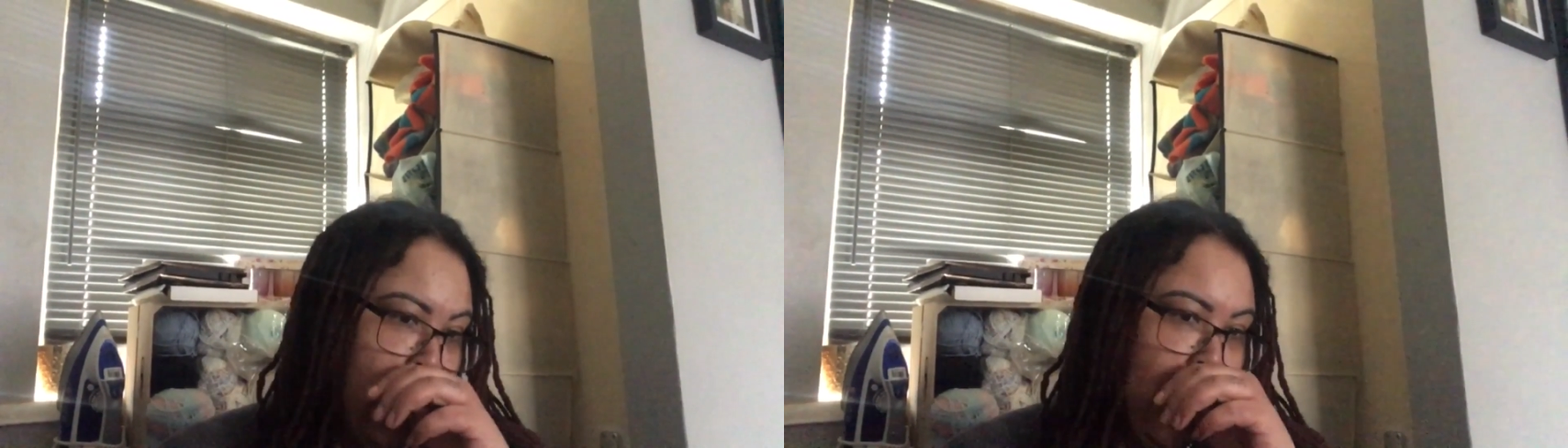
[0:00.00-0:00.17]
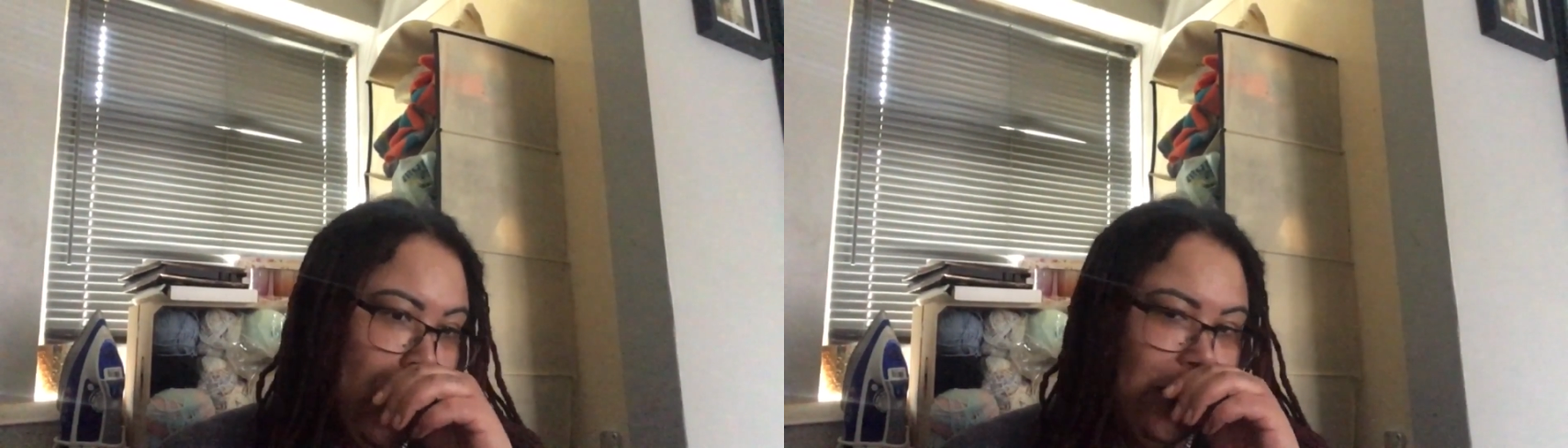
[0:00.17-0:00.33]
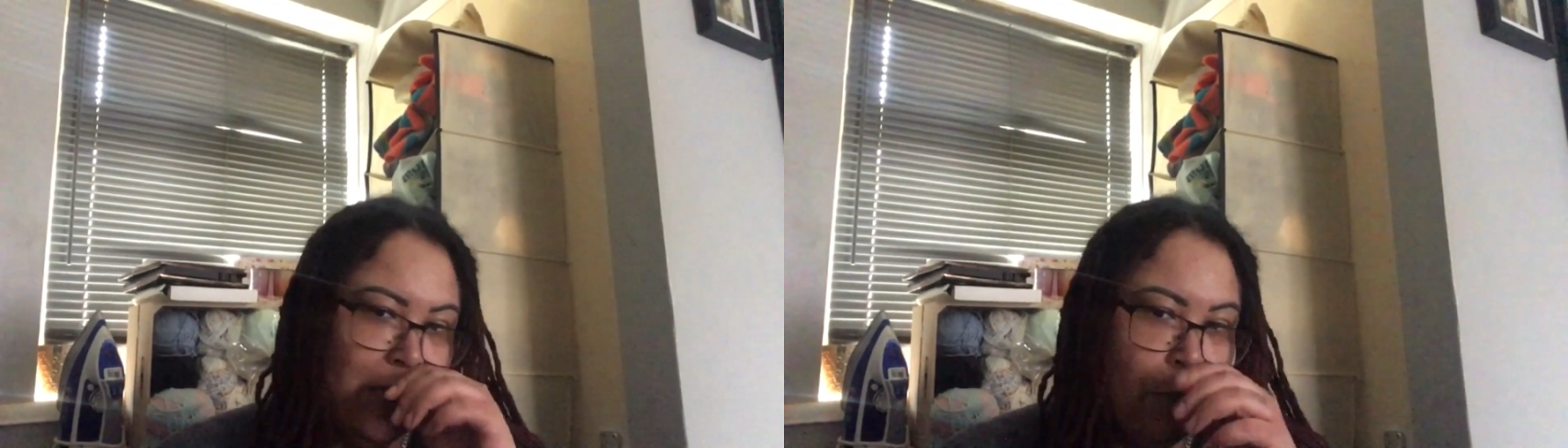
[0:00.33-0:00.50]

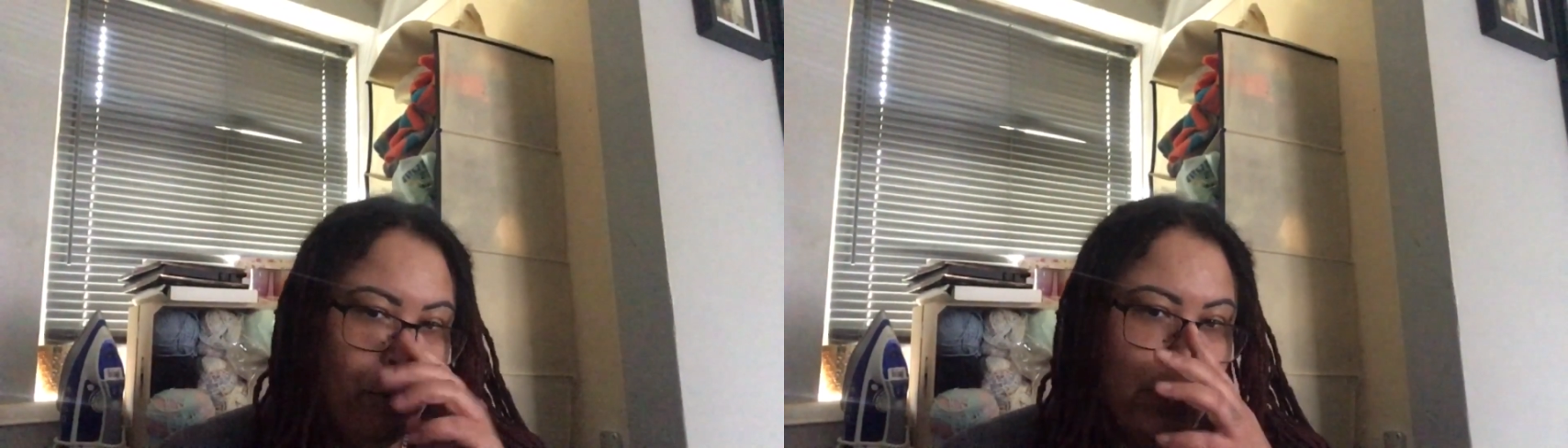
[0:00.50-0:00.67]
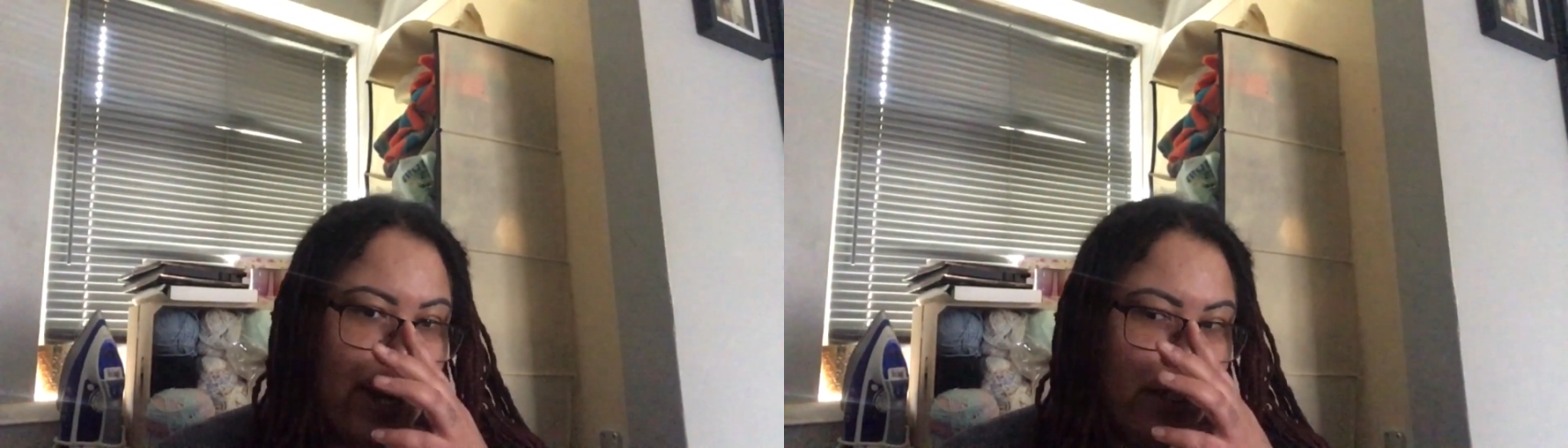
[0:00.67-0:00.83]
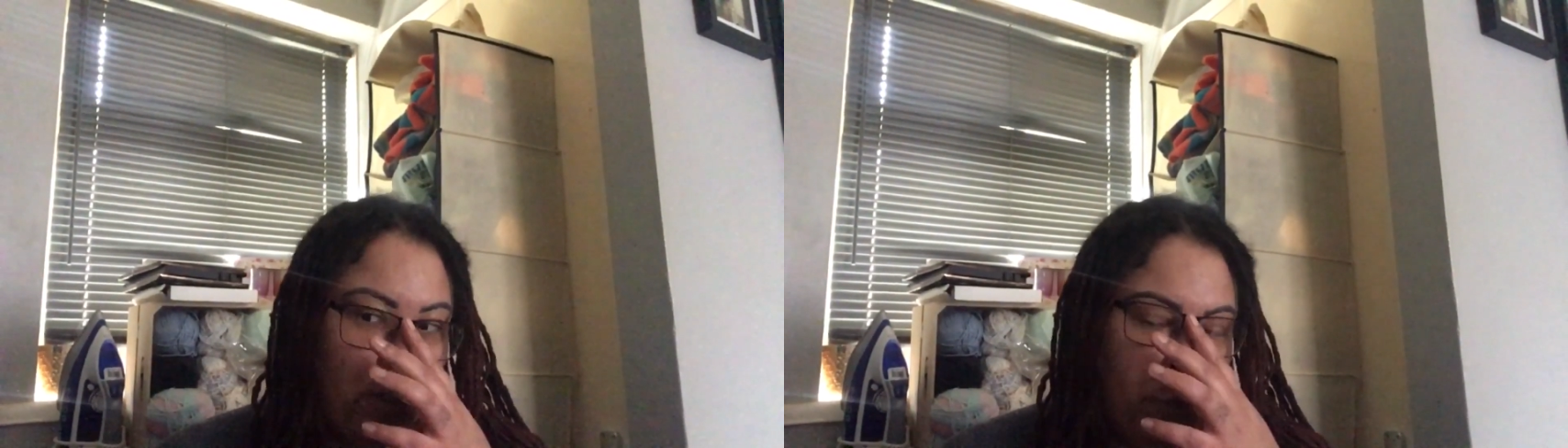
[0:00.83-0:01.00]
last couple of
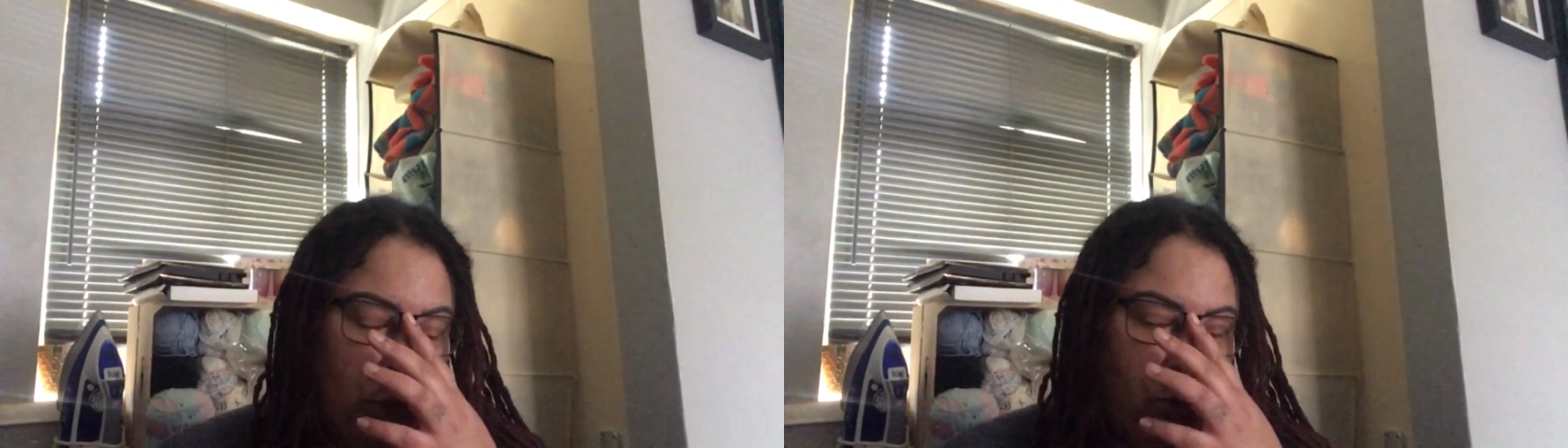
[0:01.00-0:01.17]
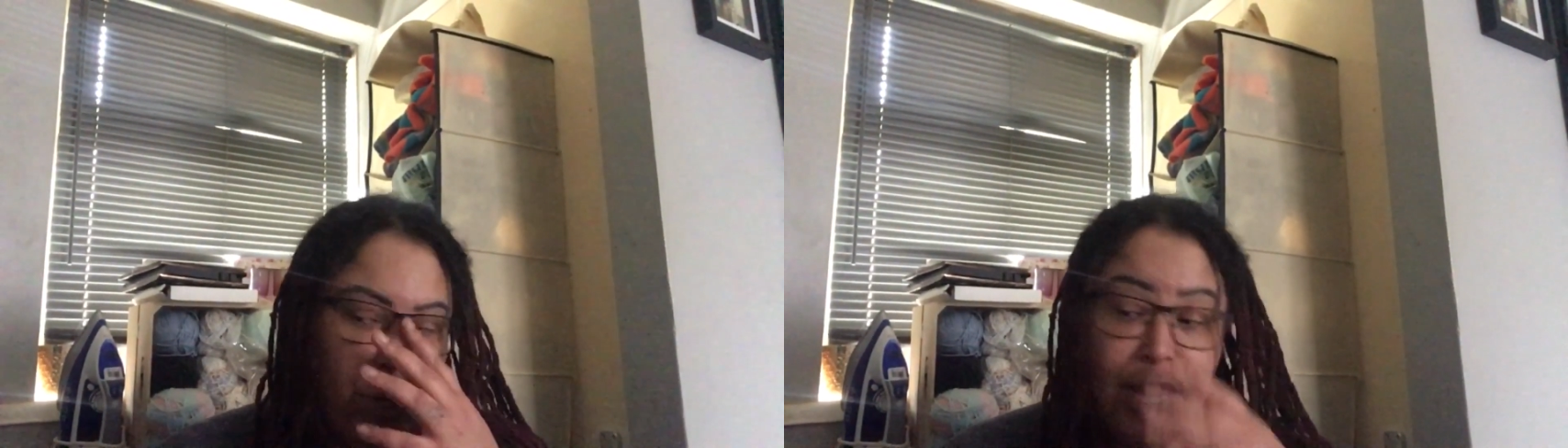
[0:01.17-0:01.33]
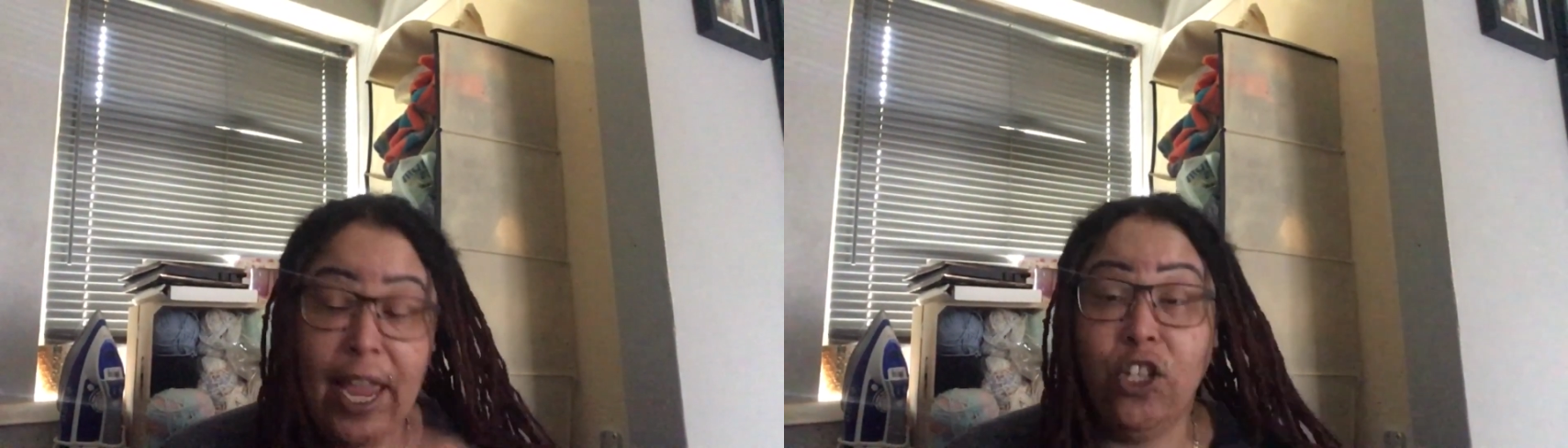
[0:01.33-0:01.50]
days I've been
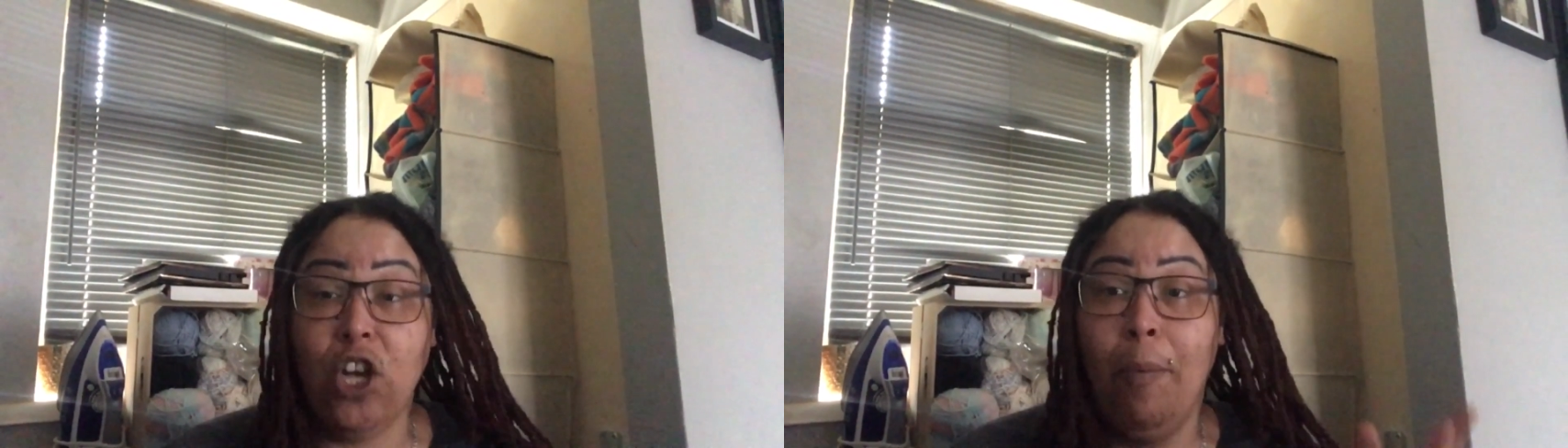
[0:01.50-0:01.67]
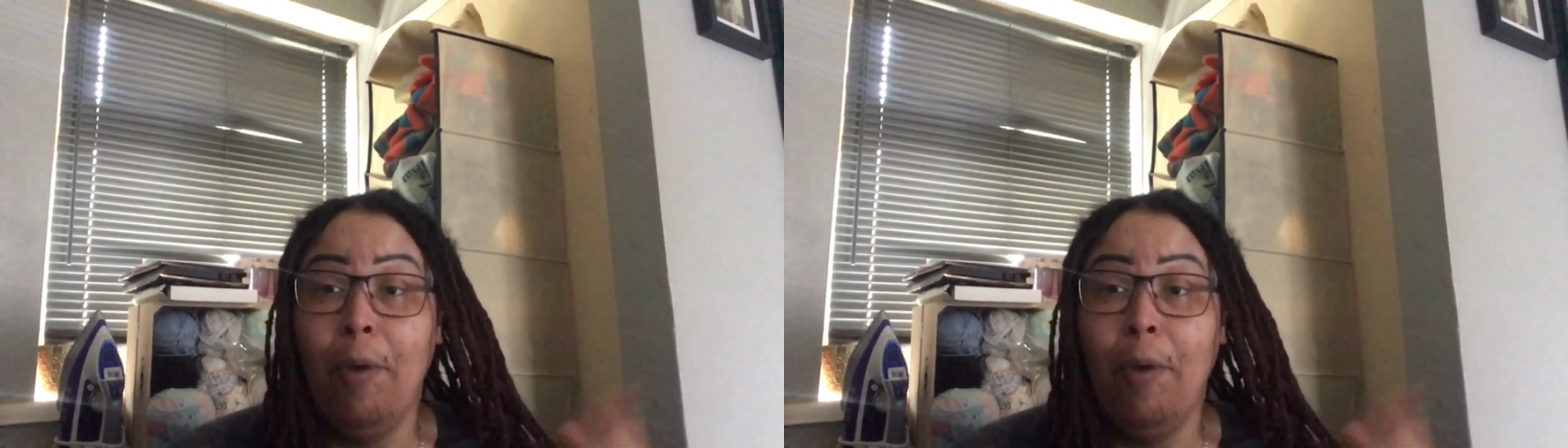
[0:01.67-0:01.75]
trying to catch up